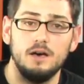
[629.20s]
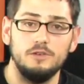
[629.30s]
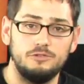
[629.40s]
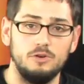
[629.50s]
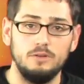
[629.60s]

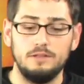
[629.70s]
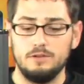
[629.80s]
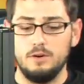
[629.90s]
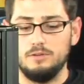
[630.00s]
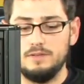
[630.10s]
so let's
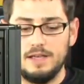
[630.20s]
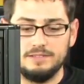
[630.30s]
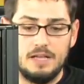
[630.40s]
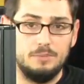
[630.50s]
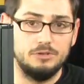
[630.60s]
go to the
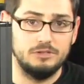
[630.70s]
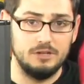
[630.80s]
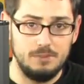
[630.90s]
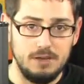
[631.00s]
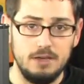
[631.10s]
next step, which is
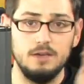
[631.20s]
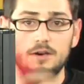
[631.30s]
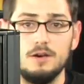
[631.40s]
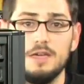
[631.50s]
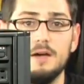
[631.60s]
going to be
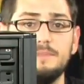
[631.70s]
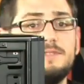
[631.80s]
hooking up the